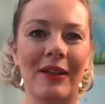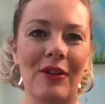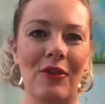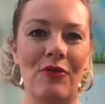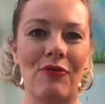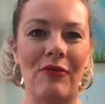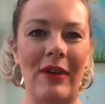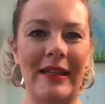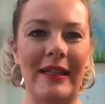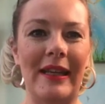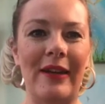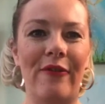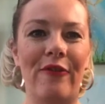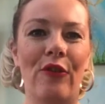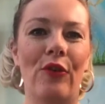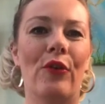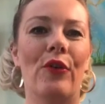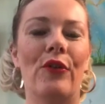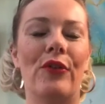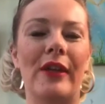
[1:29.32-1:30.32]
ready
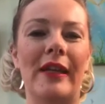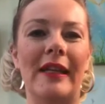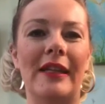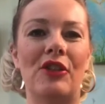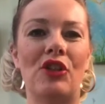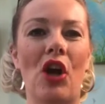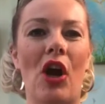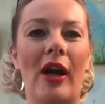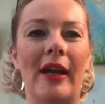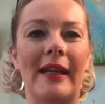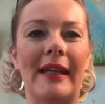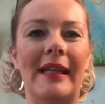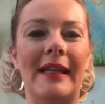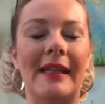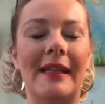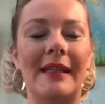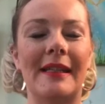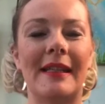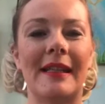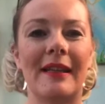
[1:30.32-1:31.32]
for the
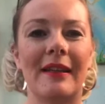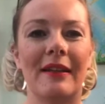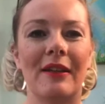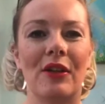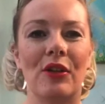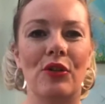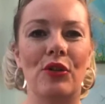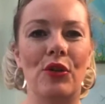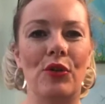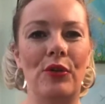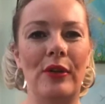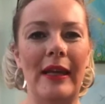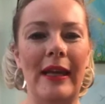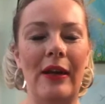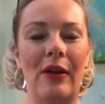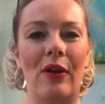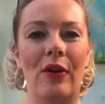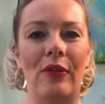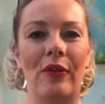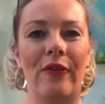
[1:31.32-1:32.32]
Chinese New
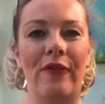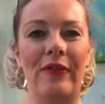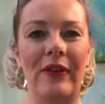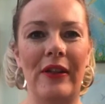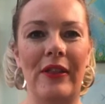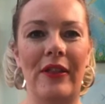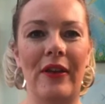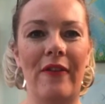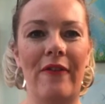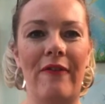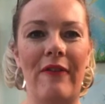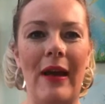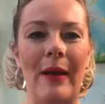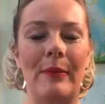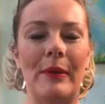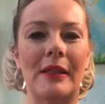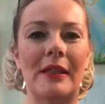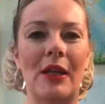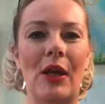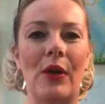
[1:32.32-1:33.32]
Year on the 5th of
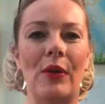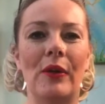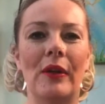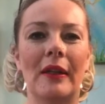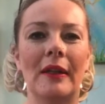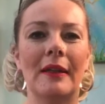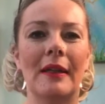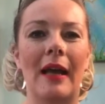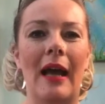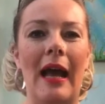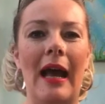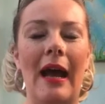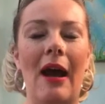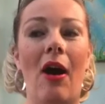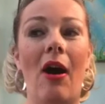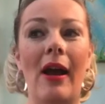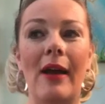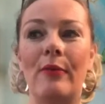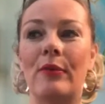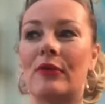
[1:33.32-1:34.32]
Feb. So
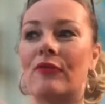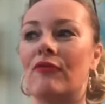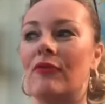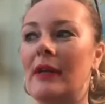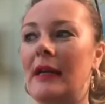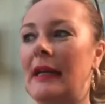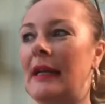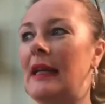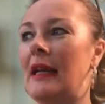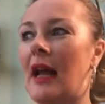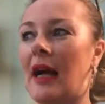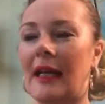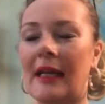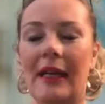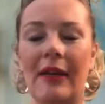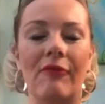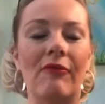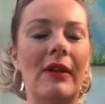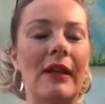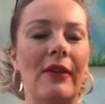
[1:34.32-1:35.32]
I was really lucky
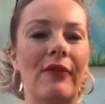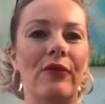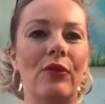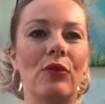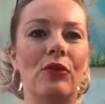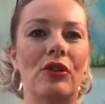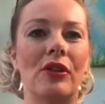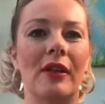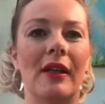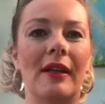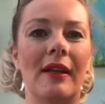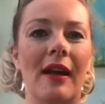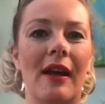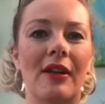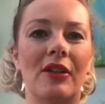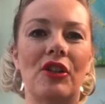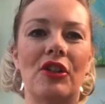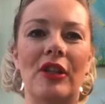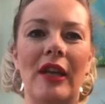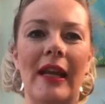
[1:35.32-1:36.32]
and really fortunate
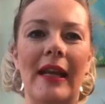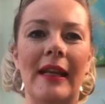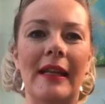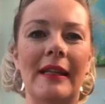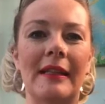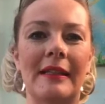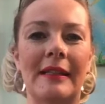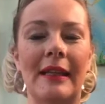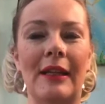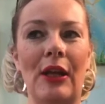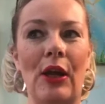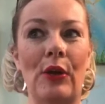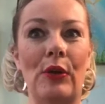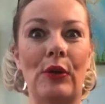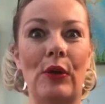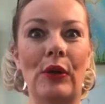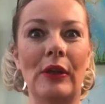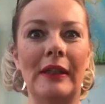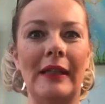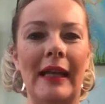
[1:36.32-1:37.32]
last year. Instead of going on
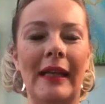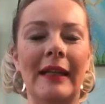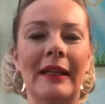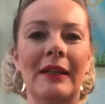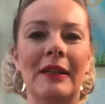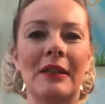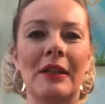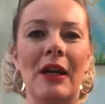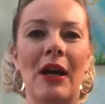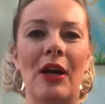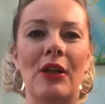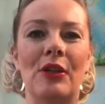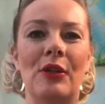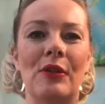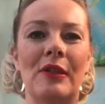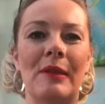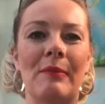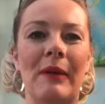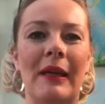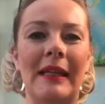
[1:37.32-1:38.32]
holiday, I
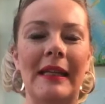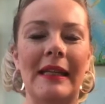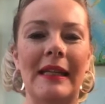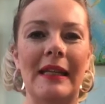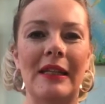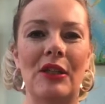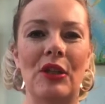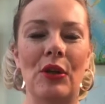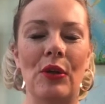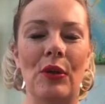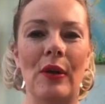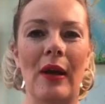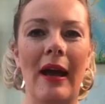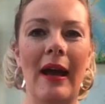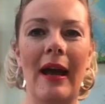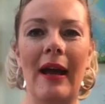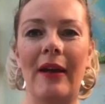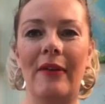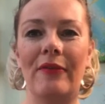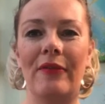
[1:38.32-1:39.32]
used the money to
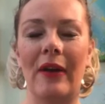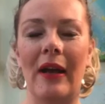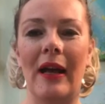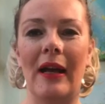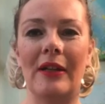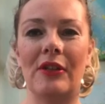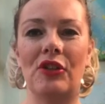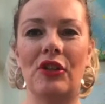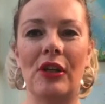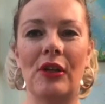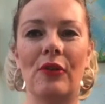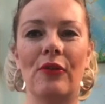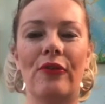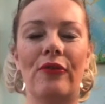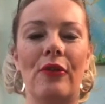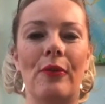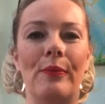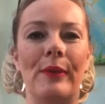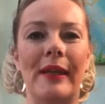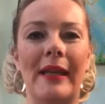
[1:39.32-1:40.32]
have Jill
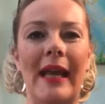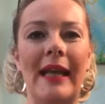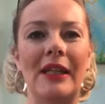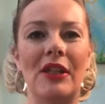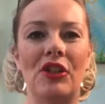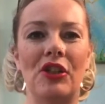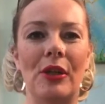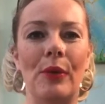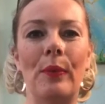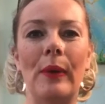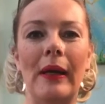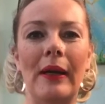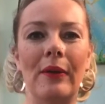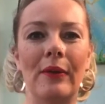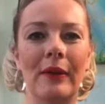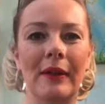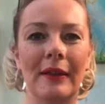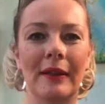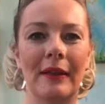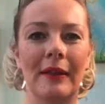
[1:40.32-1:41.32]
from the Energy Wheel
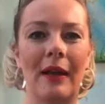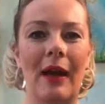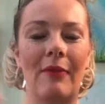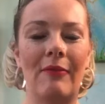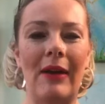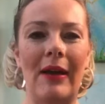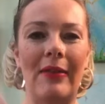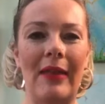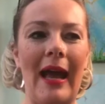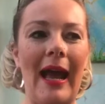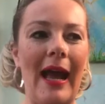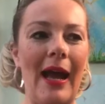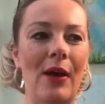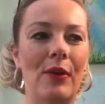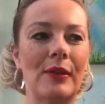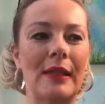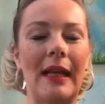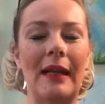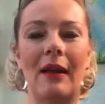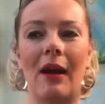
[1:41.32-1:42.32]
come around the
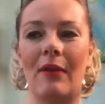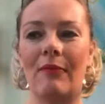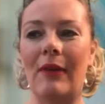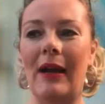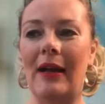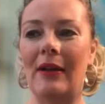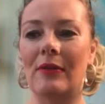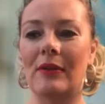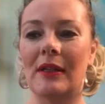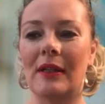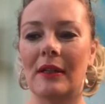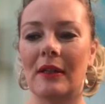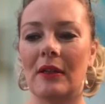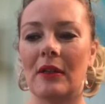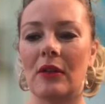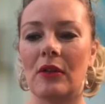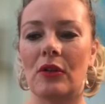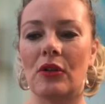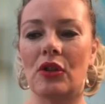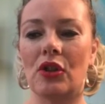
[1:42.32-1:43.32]
house and come around
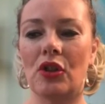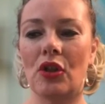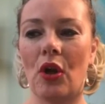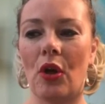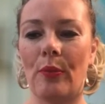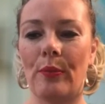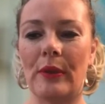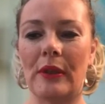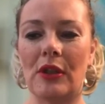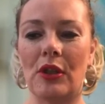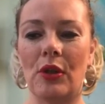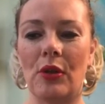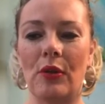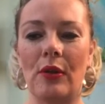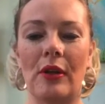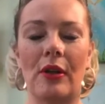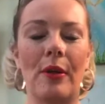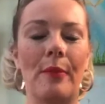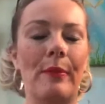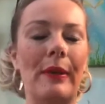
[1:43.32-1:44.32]
the shop to
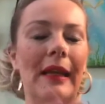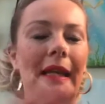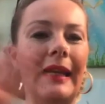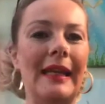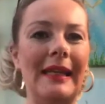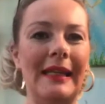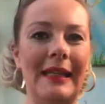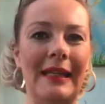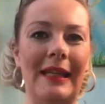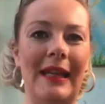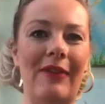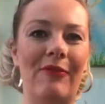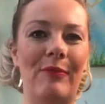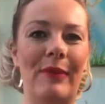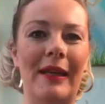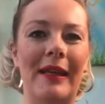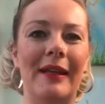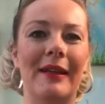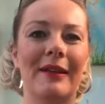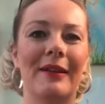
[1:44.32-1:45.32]
completely give
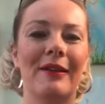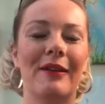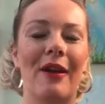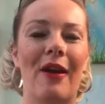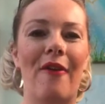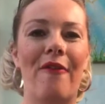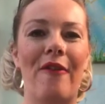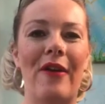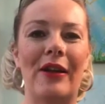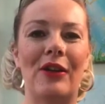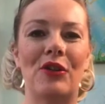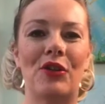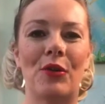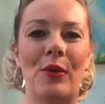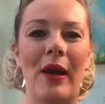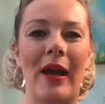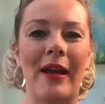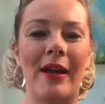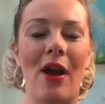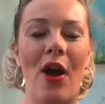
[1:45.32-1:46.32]
me a Feng
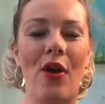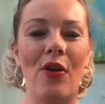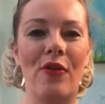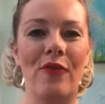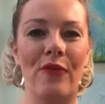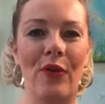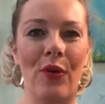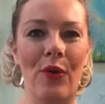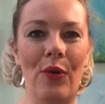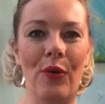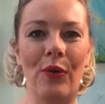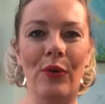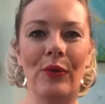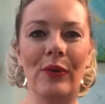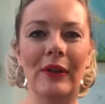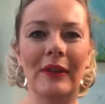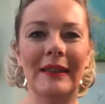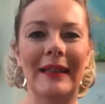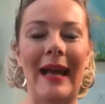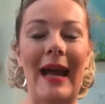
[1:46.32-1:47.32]
Shui overhaul,
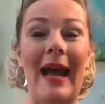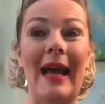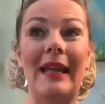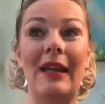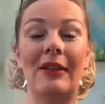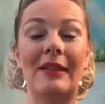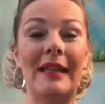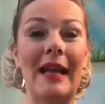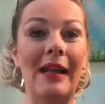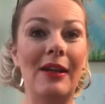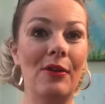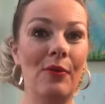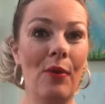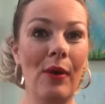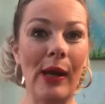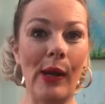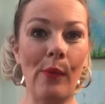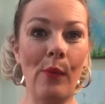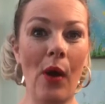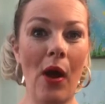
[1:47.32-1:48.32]
and I'll tell you
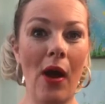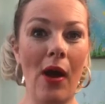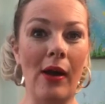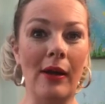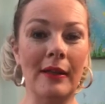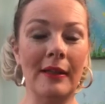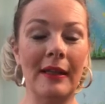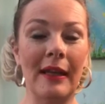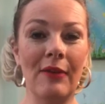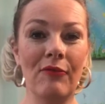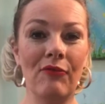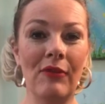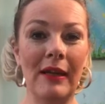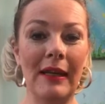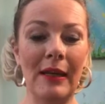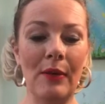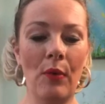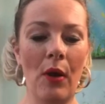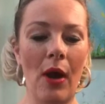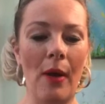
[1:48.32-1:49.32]
what, it worked. It
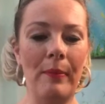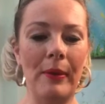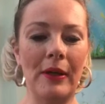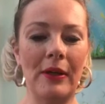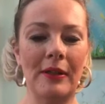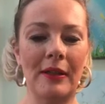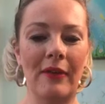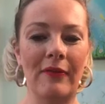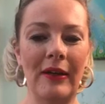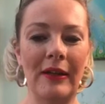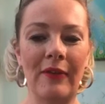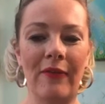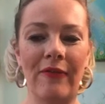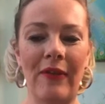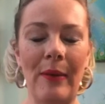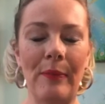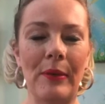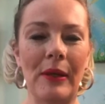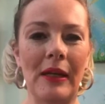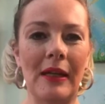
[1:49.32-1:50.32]
really worked, because I've had a
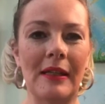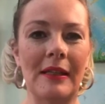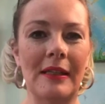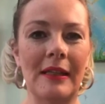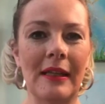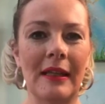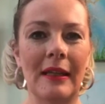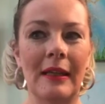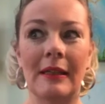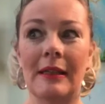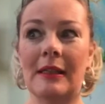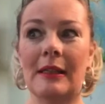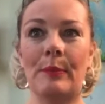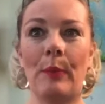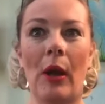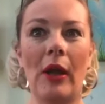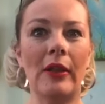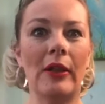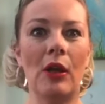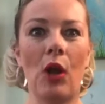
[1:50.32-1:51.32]
fabulous,
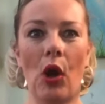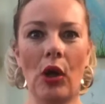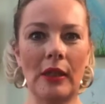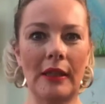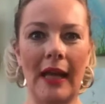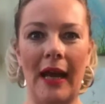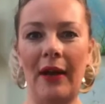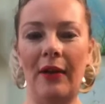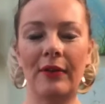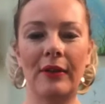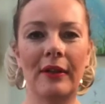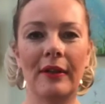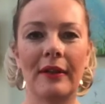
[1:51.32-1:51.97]
despite the lockdown,